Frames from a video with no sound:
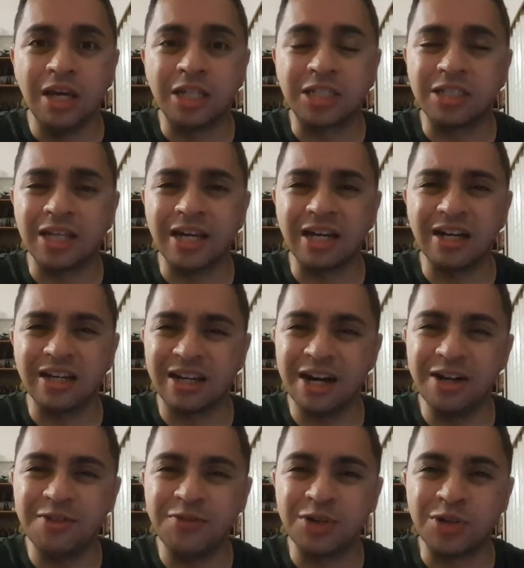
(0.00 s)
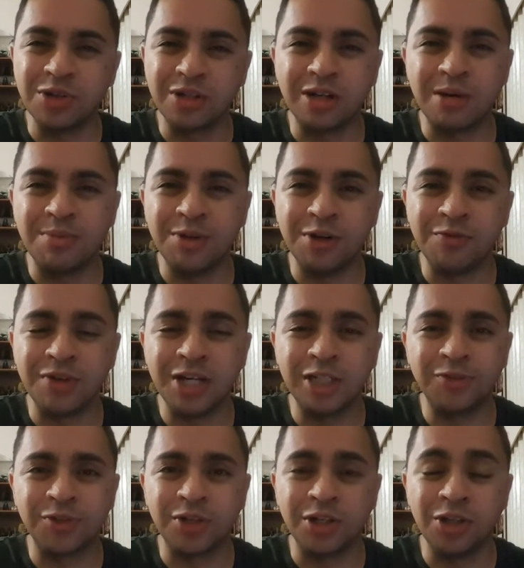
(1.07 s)
it's, like, kind of a good coming of
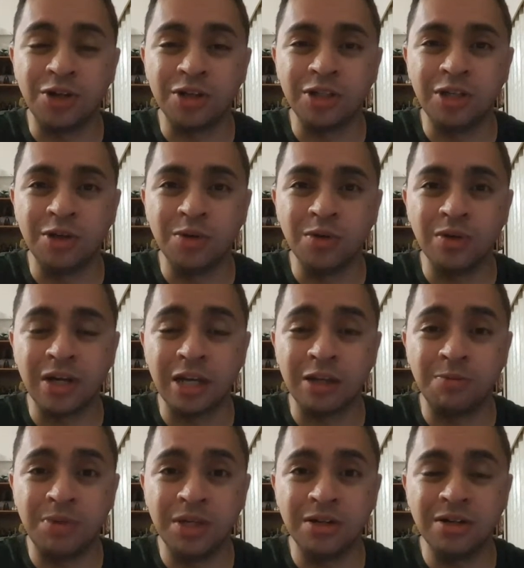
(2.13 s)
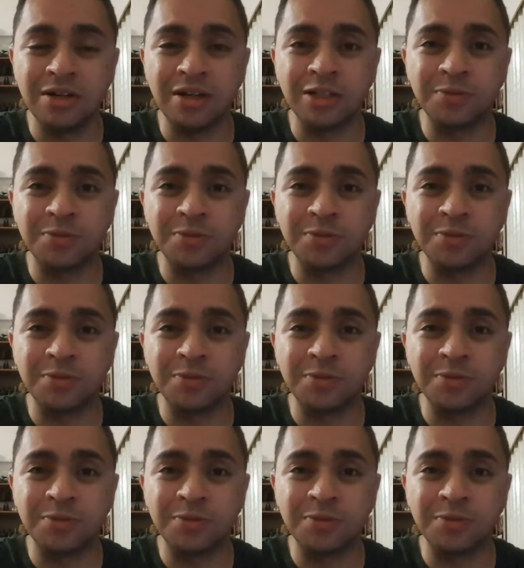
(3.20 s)
age for a young hero like Peter,